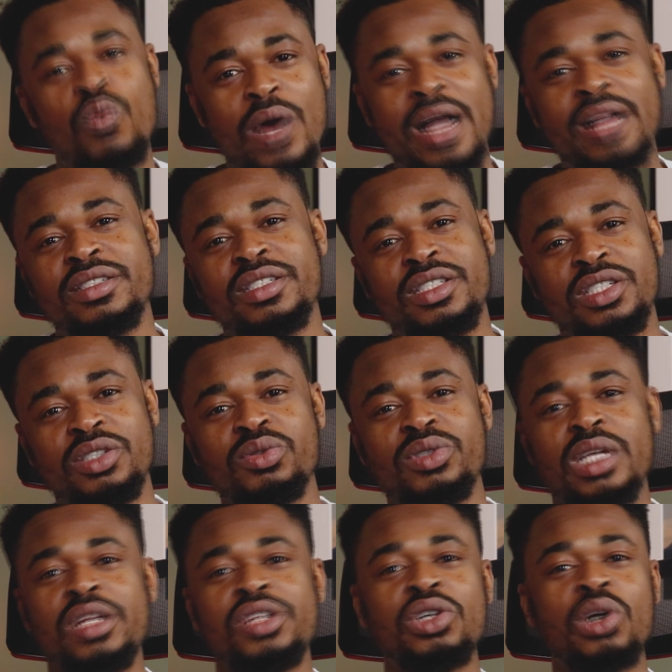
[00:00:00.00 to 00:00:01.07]
while still
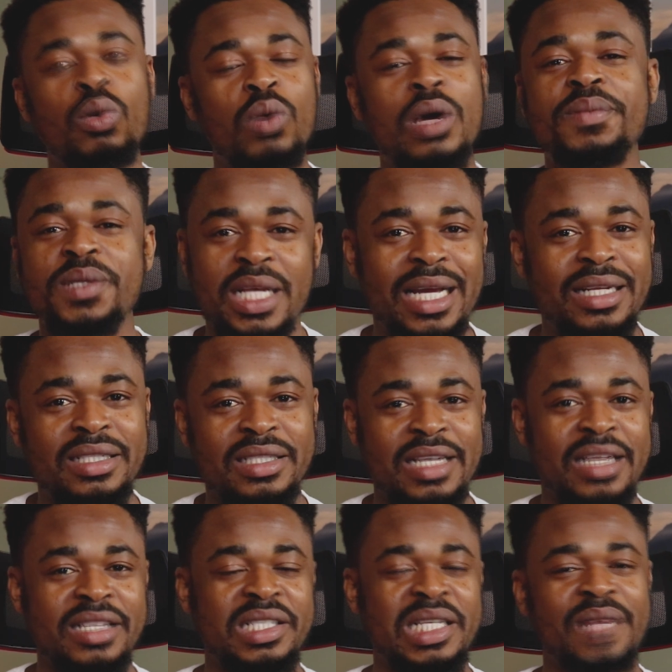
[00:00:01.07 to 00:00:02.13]
selling your website
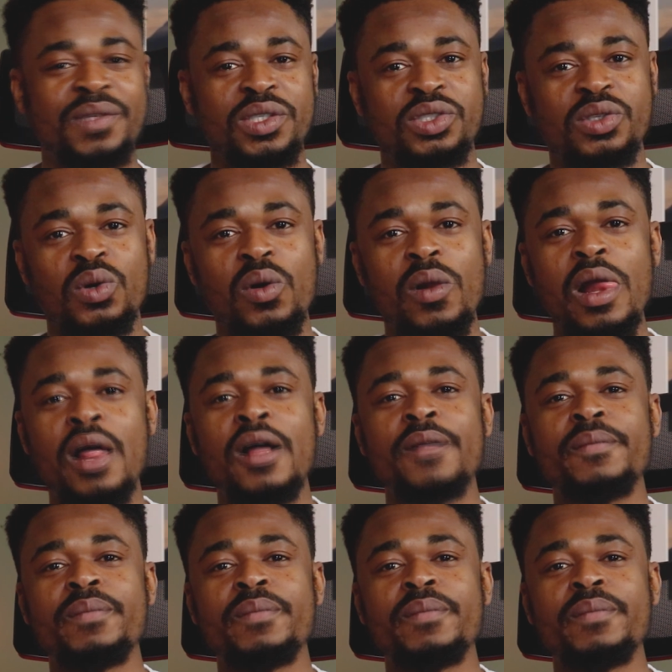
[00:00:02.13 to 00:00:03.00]
design service. So